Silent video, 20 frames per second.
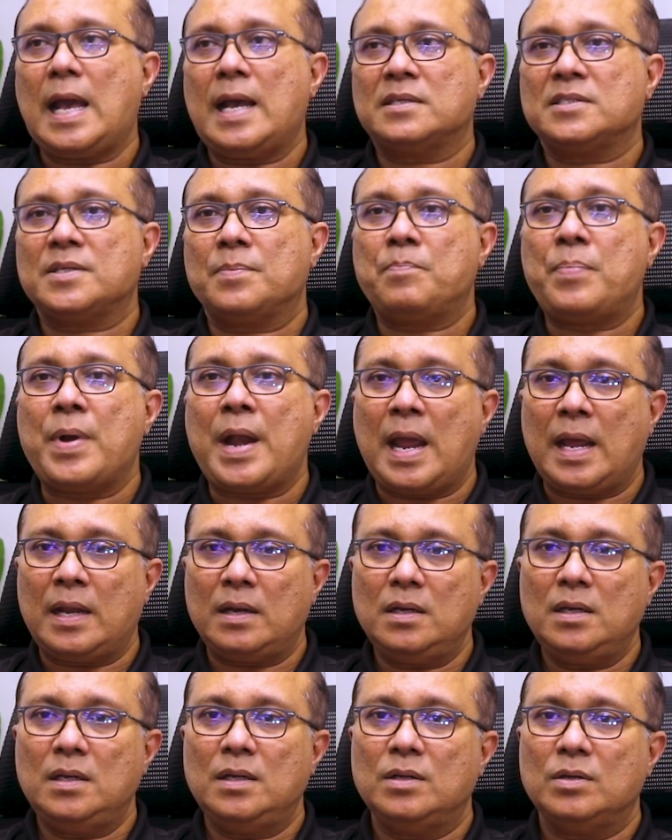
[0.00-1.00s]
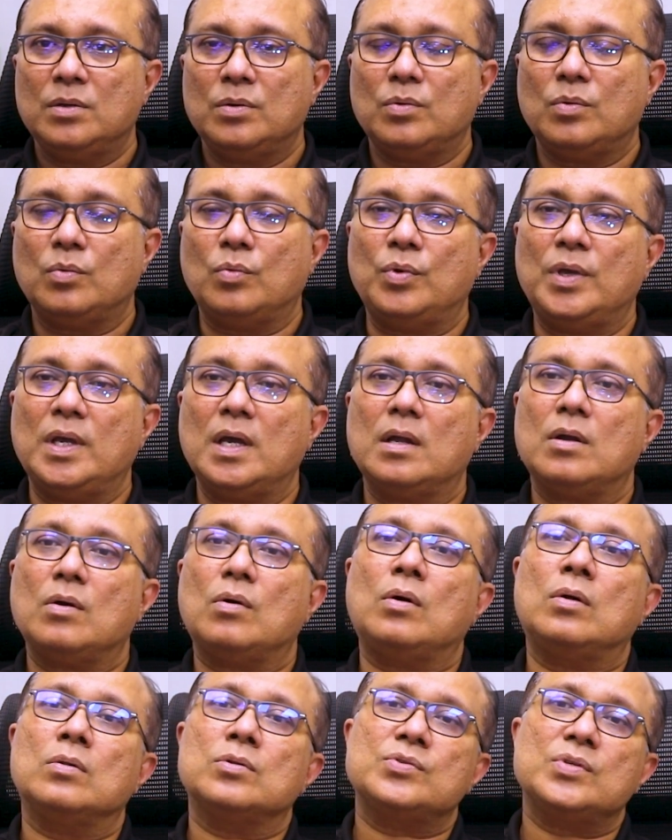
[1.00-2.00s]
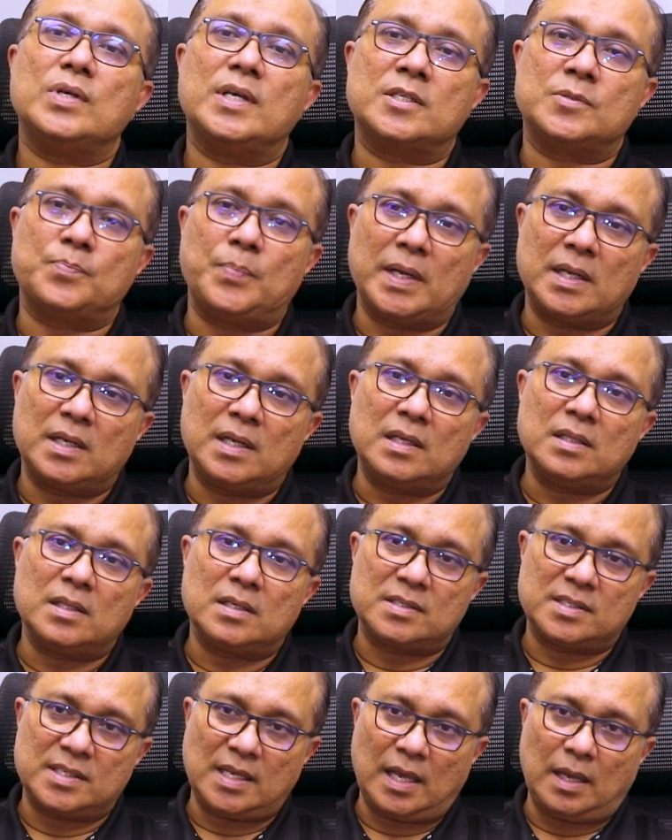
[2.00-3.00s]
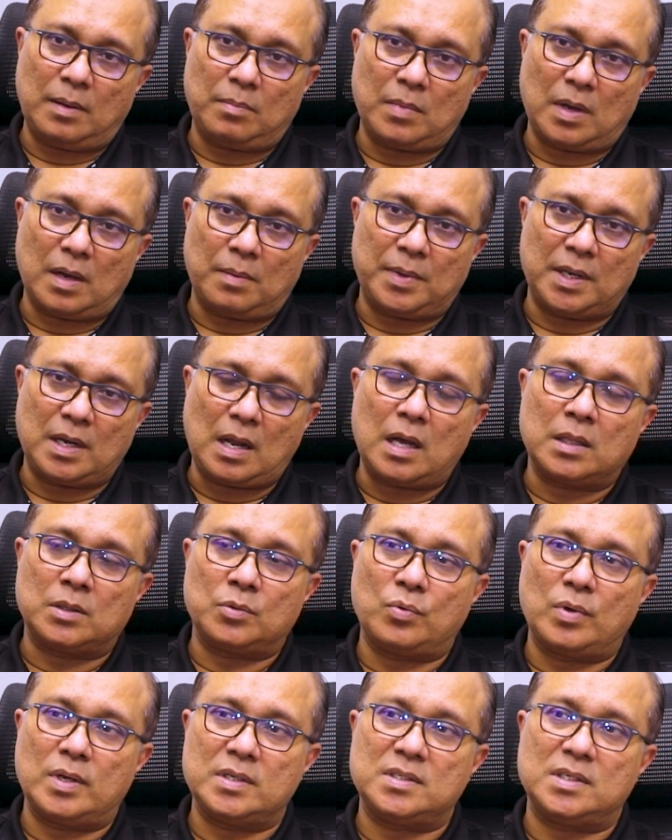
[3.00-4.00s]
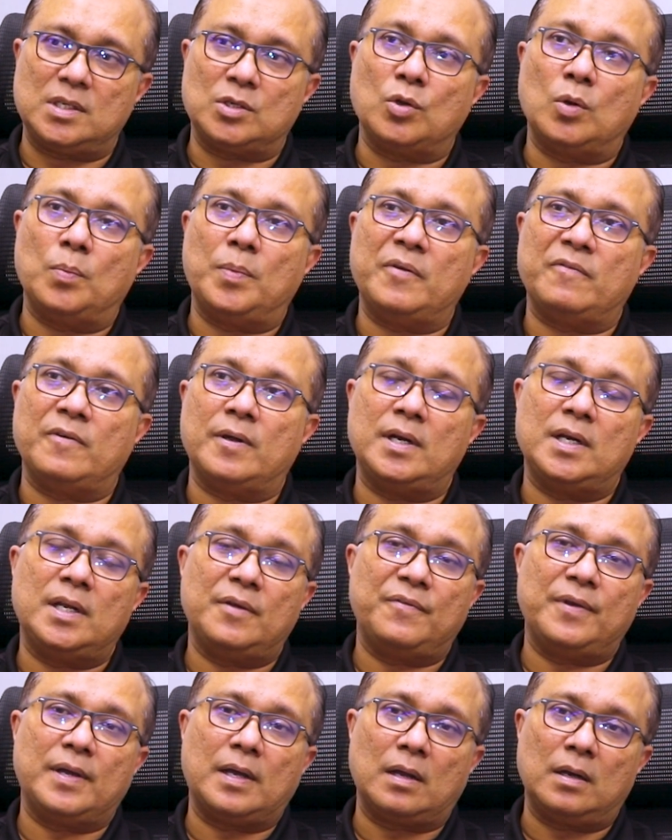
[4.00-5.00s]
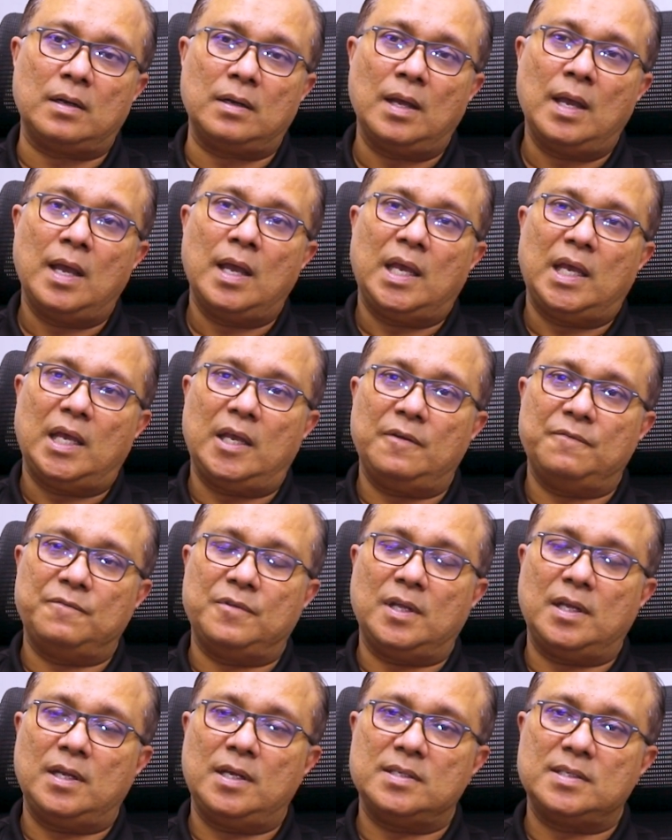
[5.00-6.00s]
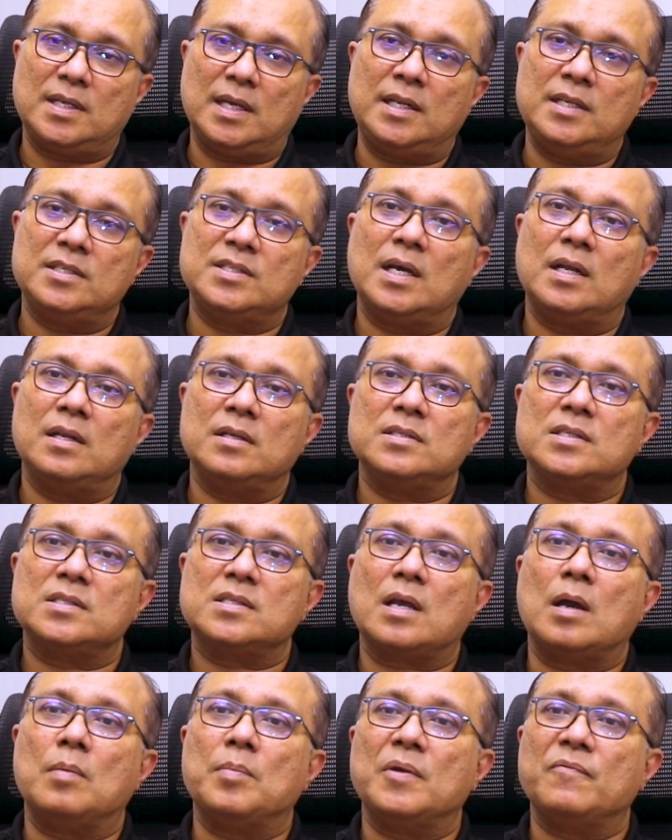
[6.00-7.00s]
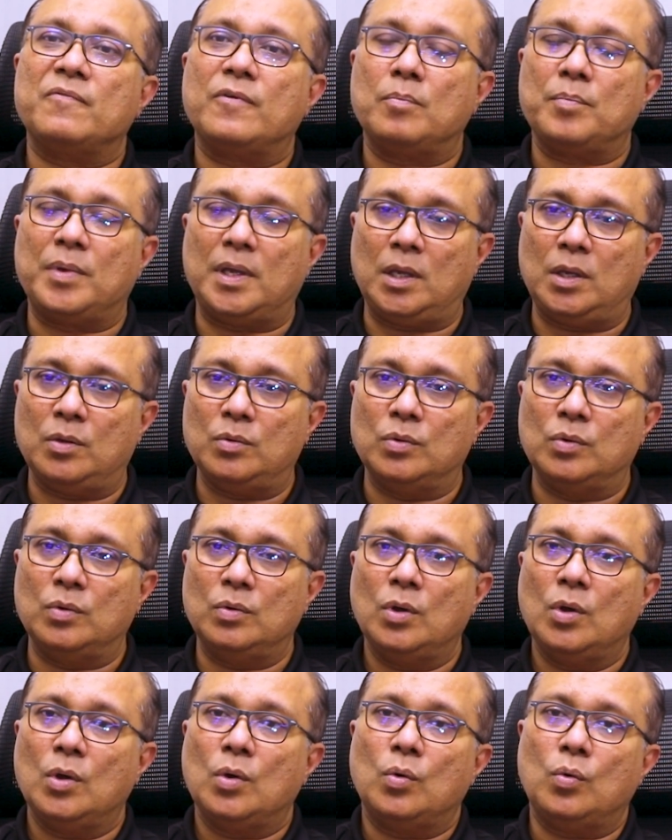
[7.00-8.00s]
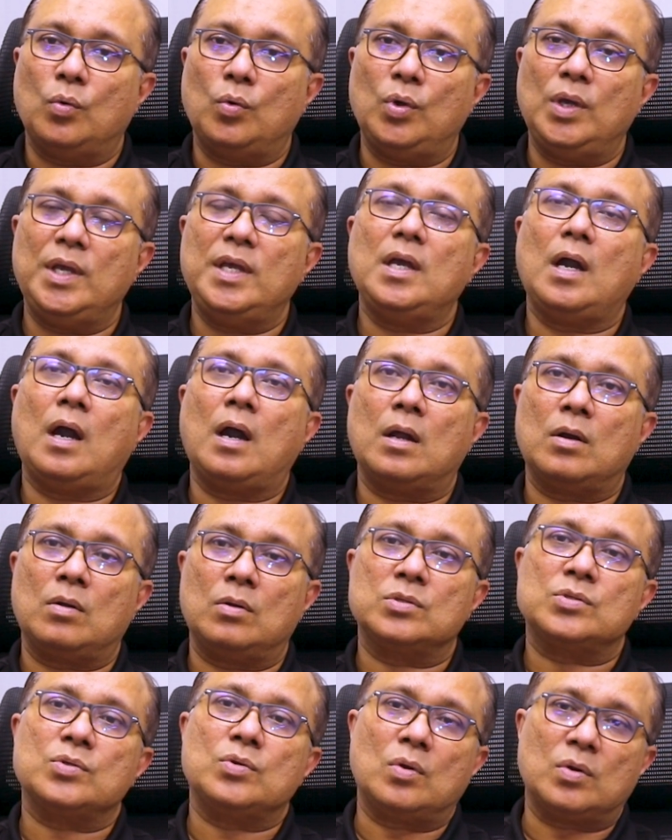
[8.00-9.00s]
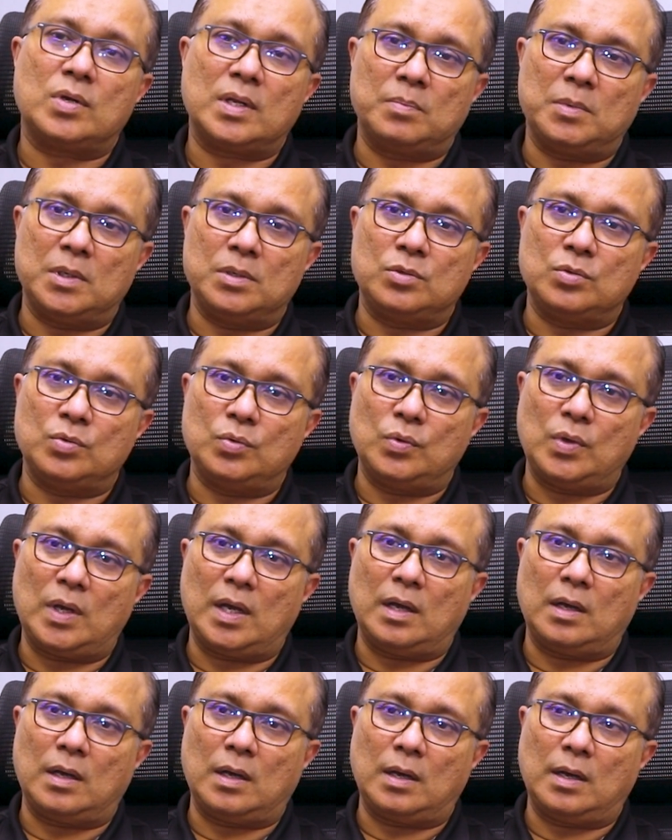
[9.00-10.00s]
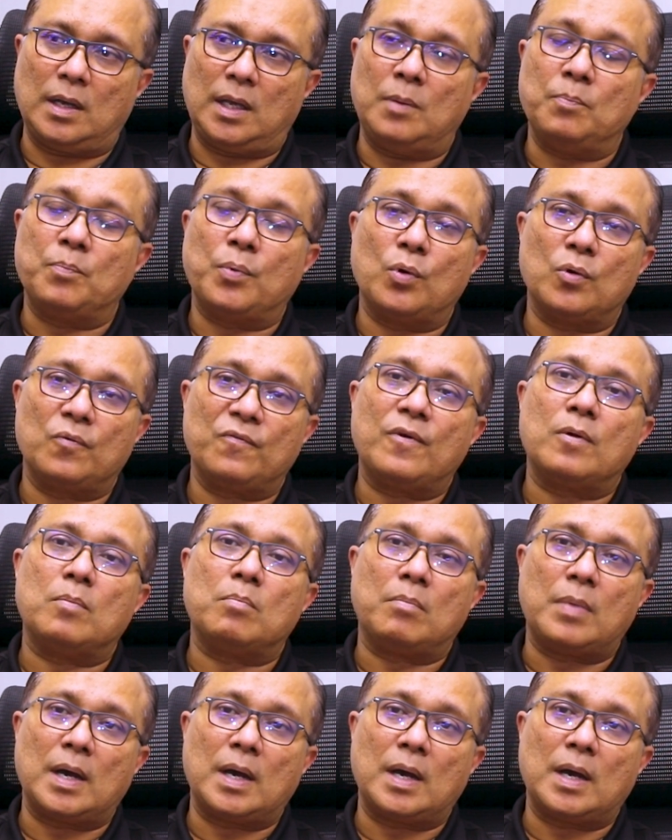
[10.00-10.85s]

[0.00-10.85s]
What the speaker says: As a brand, we are also expecting the same. Otherwise it will be very difficult. If there is any challenges coming from EU, we are also not able to import from